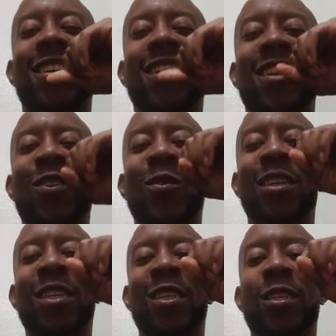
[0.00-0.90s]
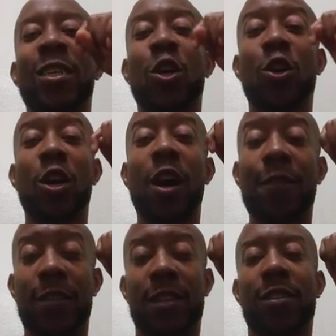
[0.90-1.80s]
you know, is her
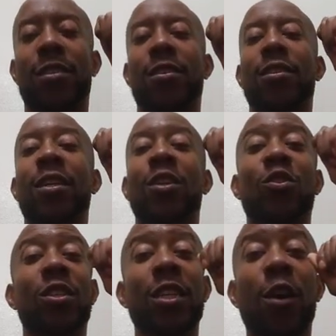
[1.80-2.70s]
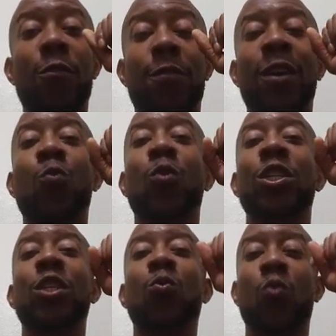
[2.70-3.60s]
confidence in herself and what
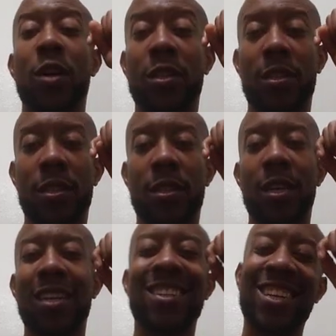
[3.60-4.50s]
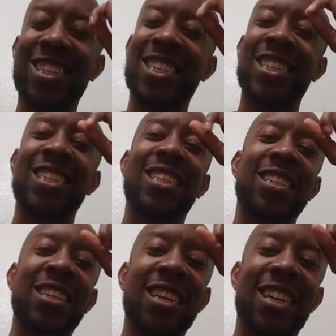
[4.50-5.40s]
she wants. Does she
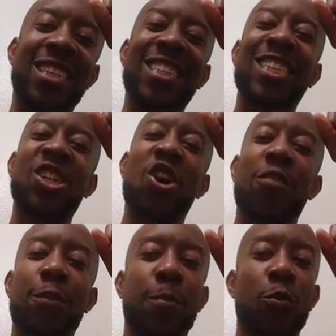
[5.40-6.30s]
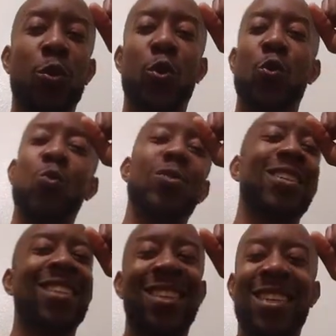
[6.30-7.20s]
is she comfortable with who
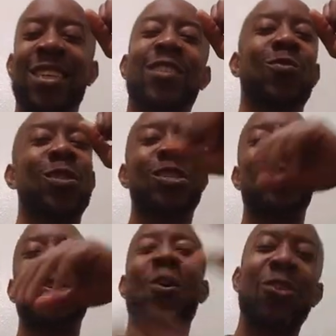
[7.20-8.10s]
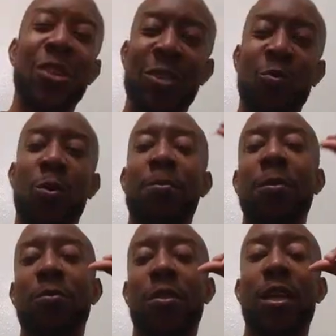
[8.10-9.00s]
she is, regardless of what
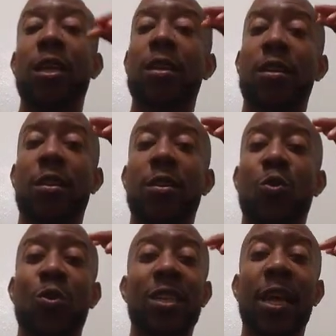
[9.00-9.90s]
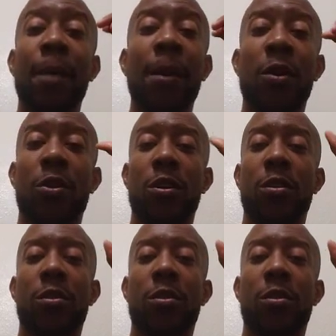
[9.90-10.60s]
people think or say about her?